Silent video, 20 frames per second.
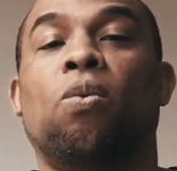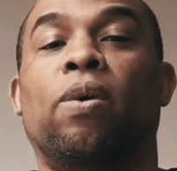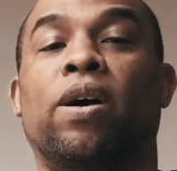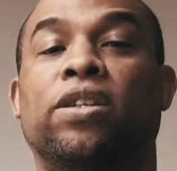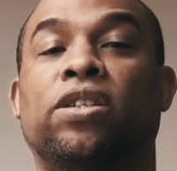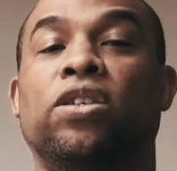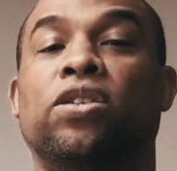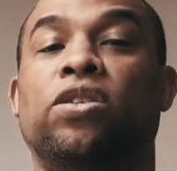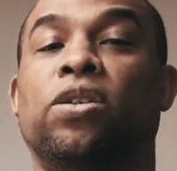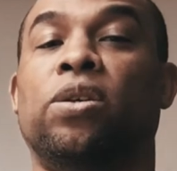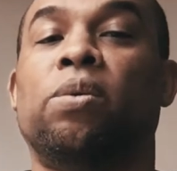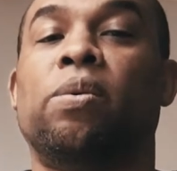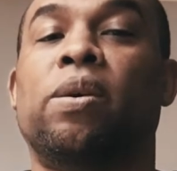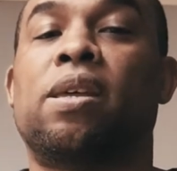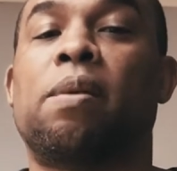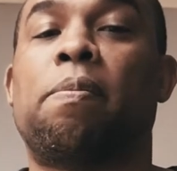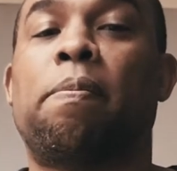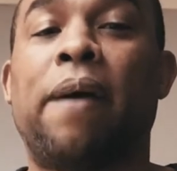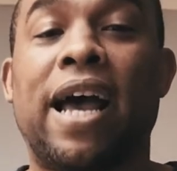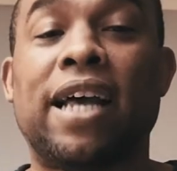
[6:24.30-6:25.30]
were to do
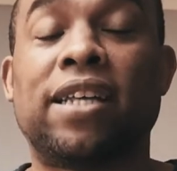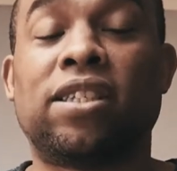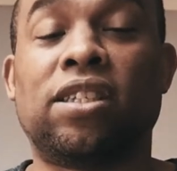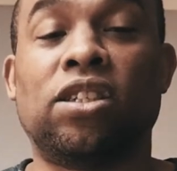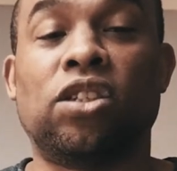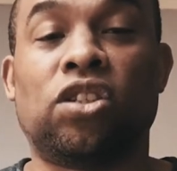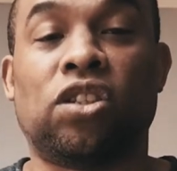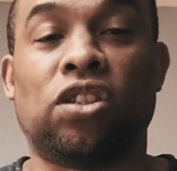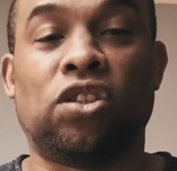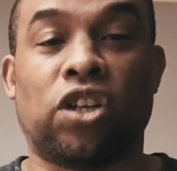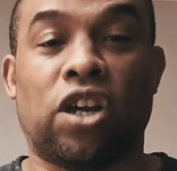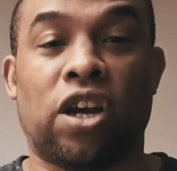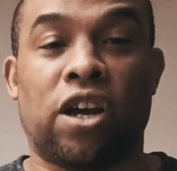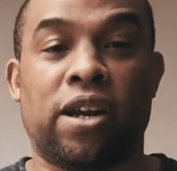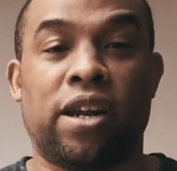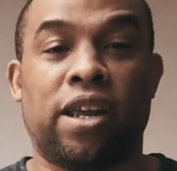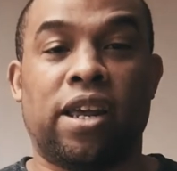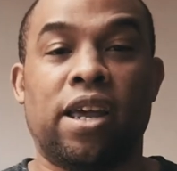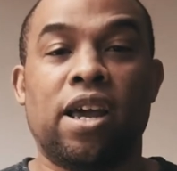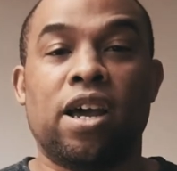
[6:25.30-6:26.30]
with a passenger
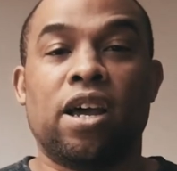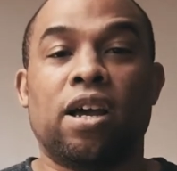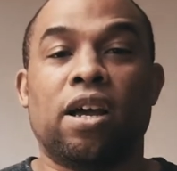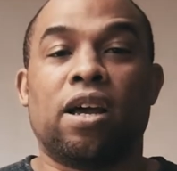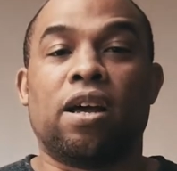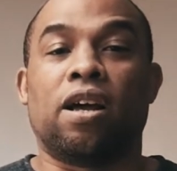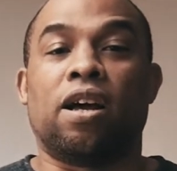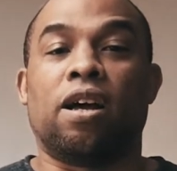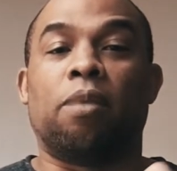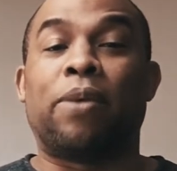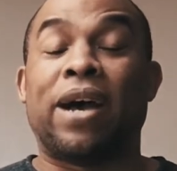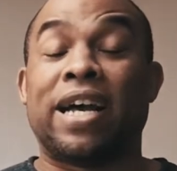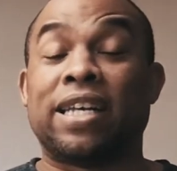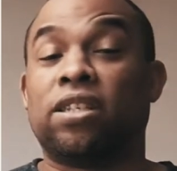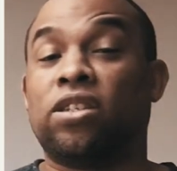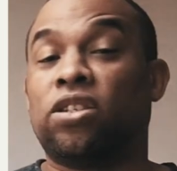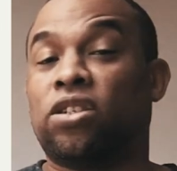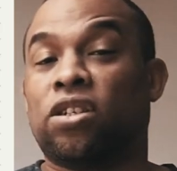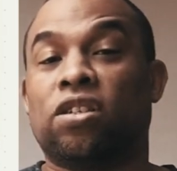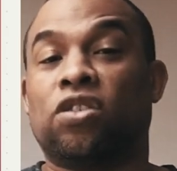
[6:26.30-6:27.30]
journey,
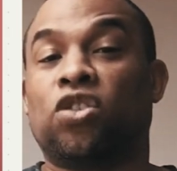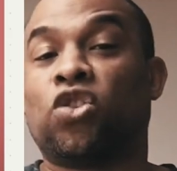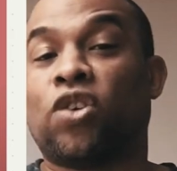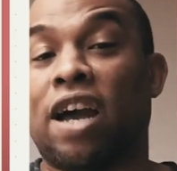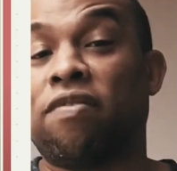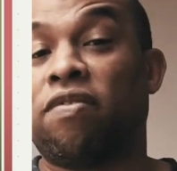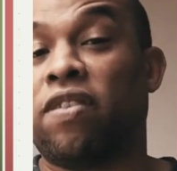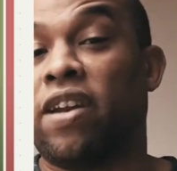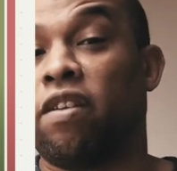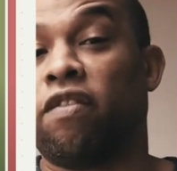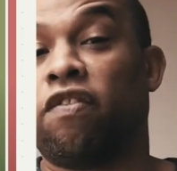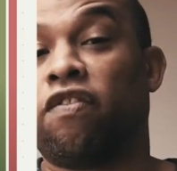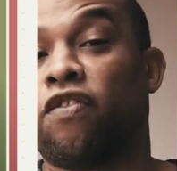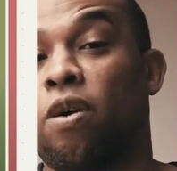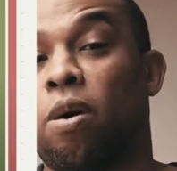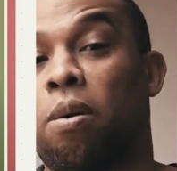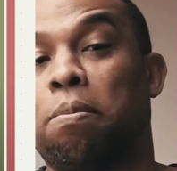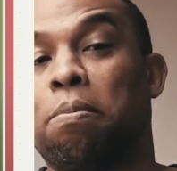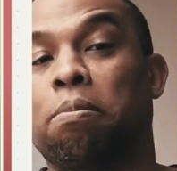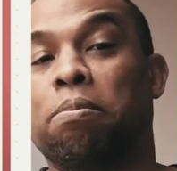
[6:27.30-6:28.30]
passengers traveling
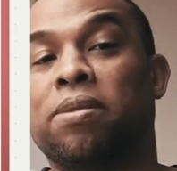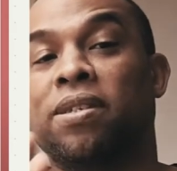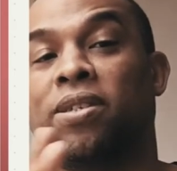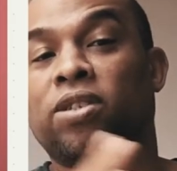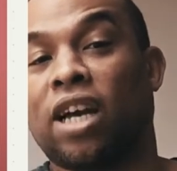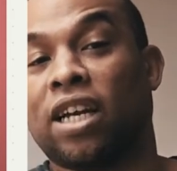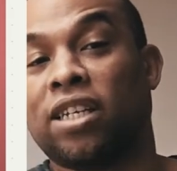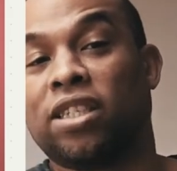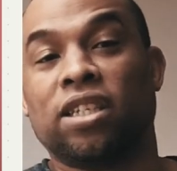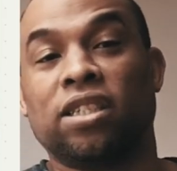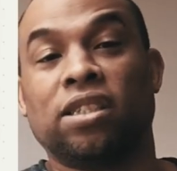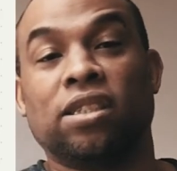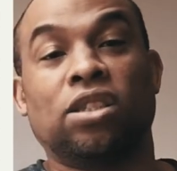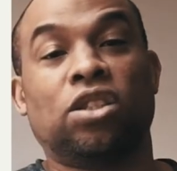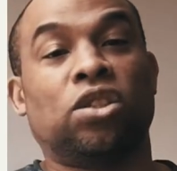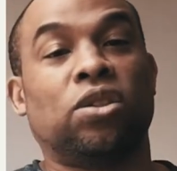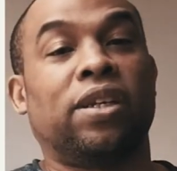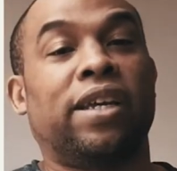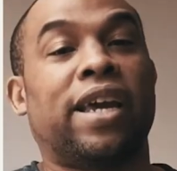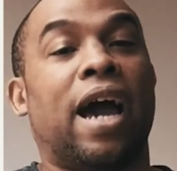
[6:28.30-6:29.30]
from
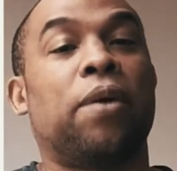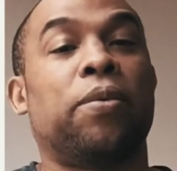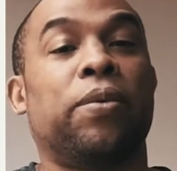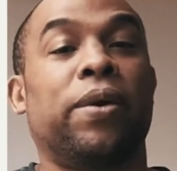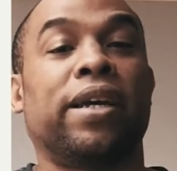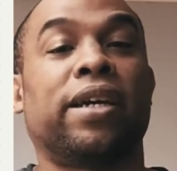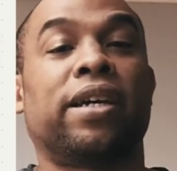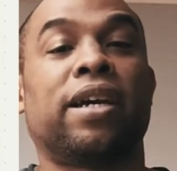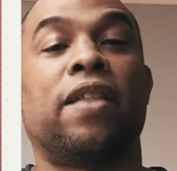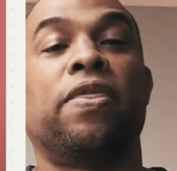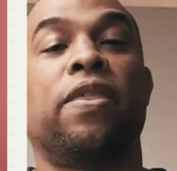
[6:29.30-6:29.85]
Sutton to Gatwick.